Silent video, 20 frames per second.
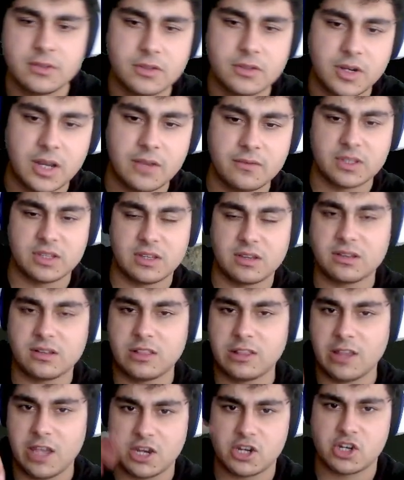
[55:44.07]
having a
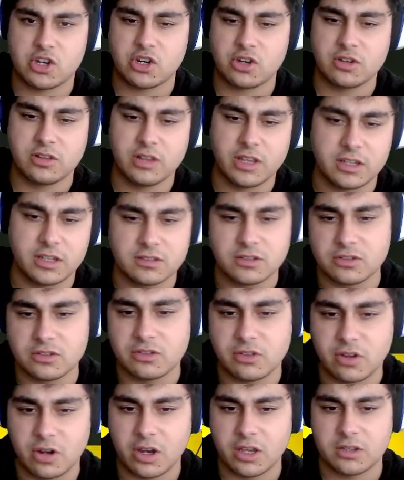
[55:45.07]
clash. Like they're
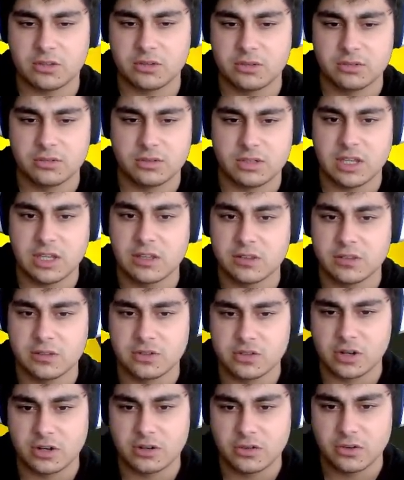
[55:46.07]
trying to kill
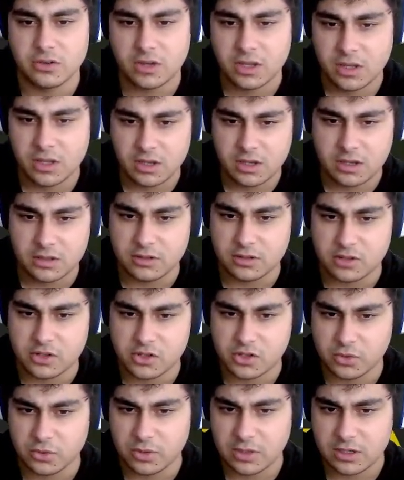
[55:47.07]
each other. They're
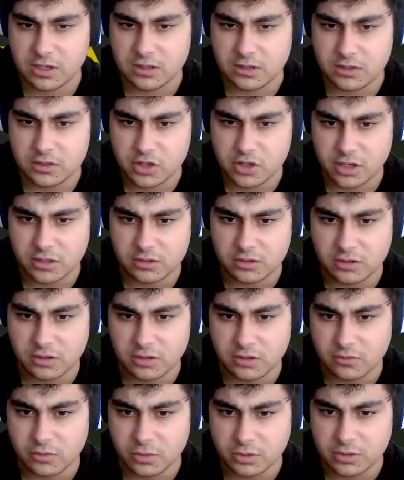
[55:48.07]
shooting at each other. They're
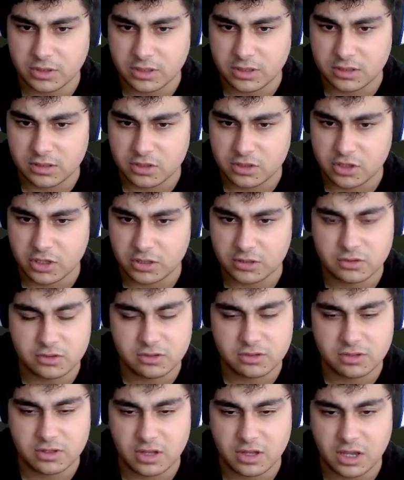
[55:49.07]
avoiding each other's
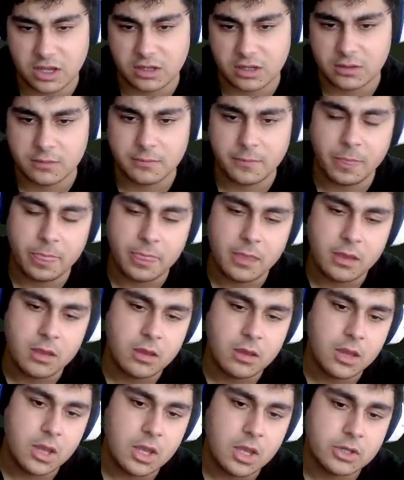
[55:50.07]
attack.
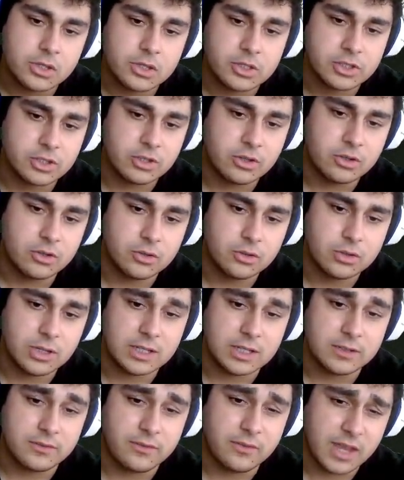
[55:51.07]
So,
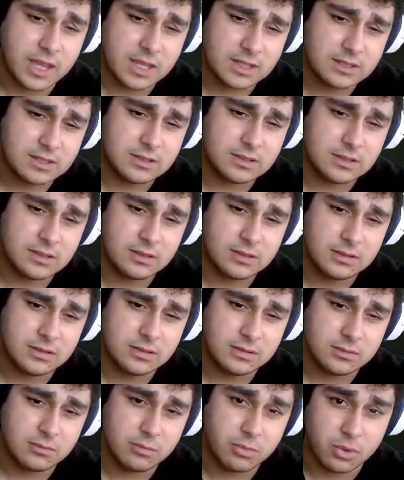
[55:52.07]
advanced
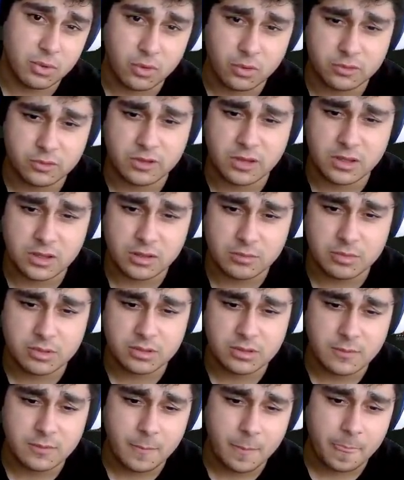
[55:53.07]
pro tip
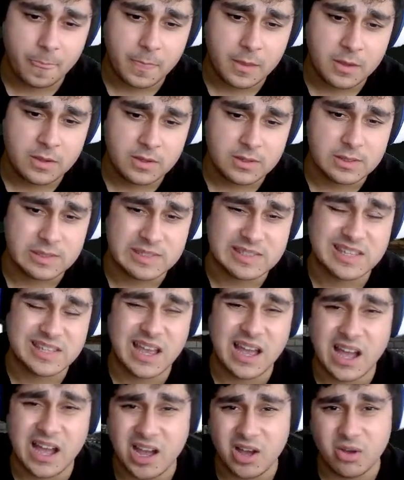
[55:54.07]
is
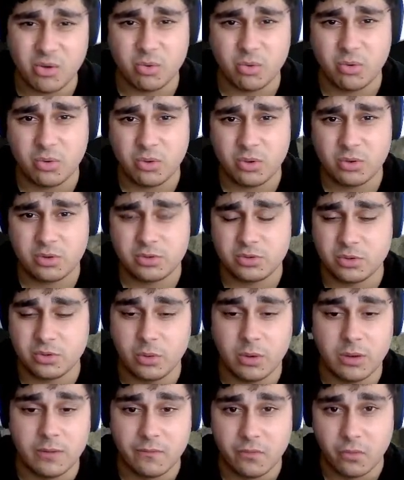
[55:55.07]
how to
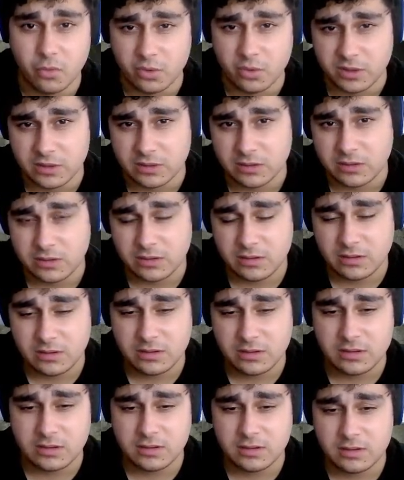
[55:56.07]
avoid
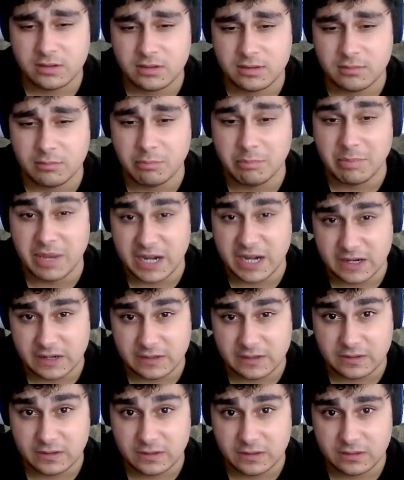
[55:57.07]

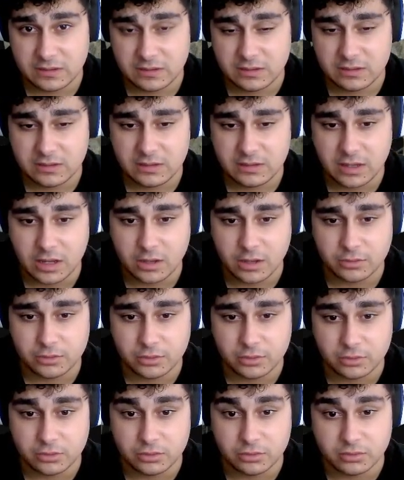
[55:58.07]
Barret. How
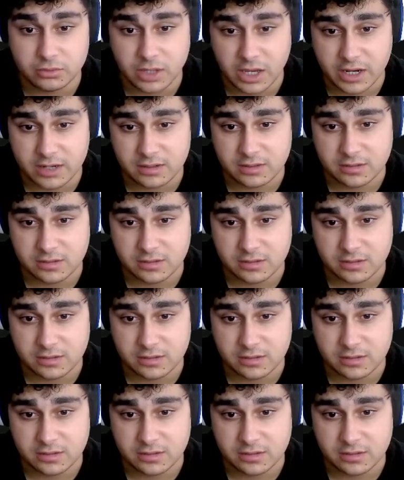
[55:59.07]
to do that.